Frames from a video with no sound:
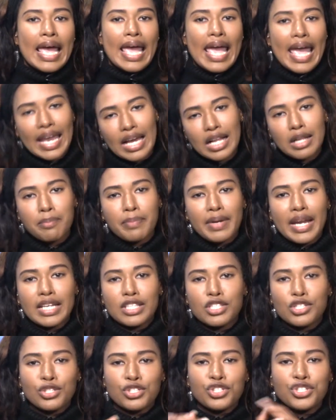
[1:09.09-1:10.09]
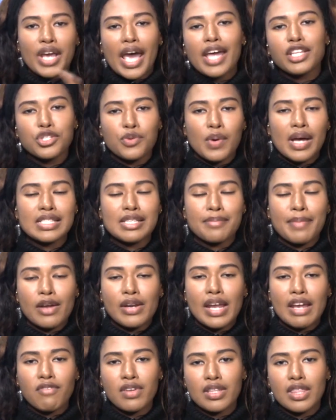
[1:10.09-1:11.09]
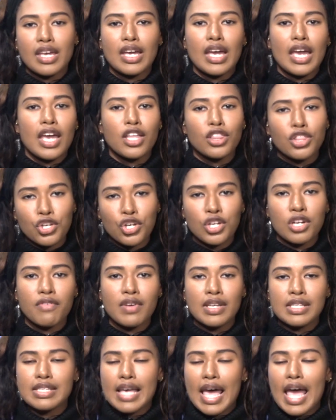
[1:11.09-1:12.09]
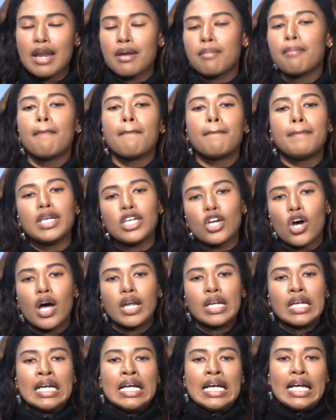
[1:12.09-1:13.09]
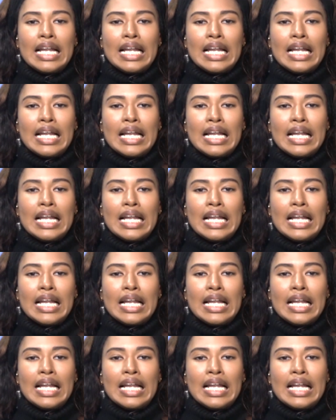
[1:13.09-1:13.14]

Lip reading: Engelbrecht to chat to us about everything in the universe and beyond.